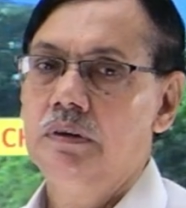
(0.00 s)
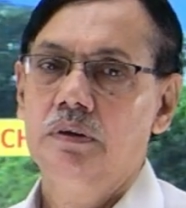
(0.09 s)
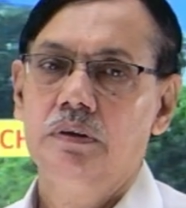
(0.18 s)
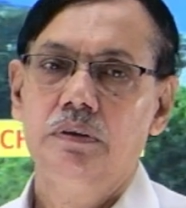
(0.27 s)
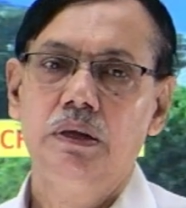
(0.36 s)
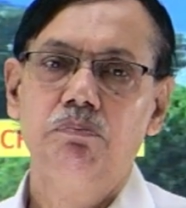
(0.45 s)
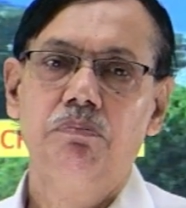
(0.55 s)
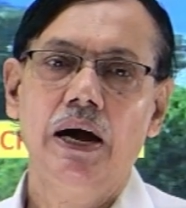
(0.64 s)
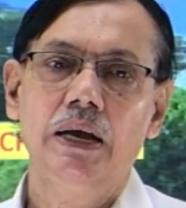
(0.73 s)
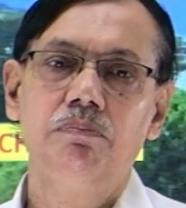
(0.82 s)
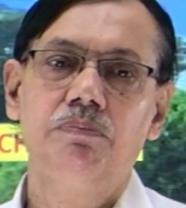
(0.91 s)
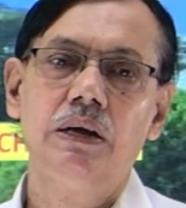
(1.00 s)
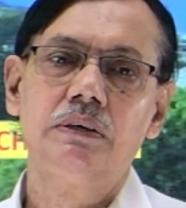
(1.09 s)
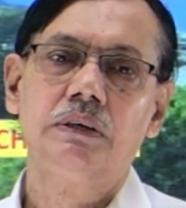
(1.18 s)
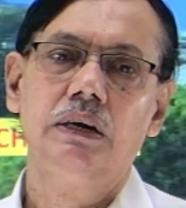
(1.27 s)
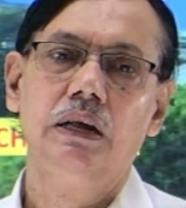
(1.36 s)
the
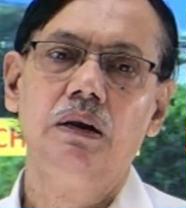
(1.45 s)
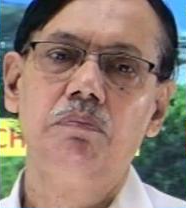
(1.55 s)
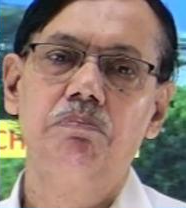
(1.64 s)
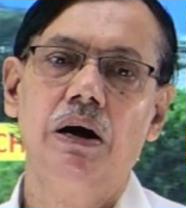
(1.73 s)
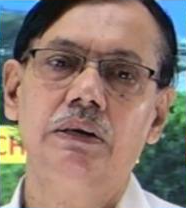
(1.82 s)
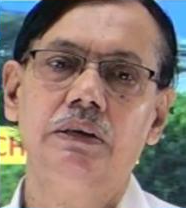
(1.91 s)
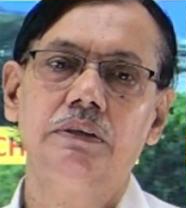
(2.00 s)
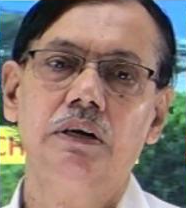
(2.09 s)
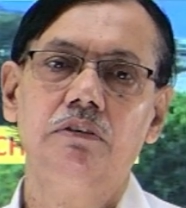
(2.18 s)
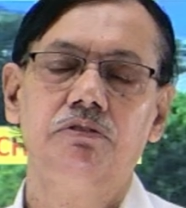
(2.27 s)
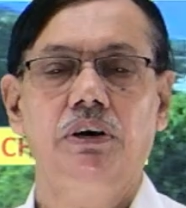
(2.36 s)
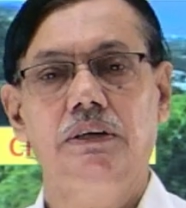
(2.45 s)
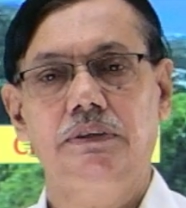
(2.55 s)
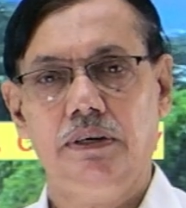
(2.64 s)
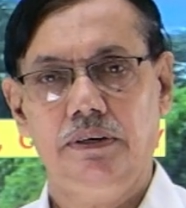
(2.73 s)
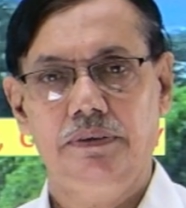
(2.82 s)
vibrational partition function.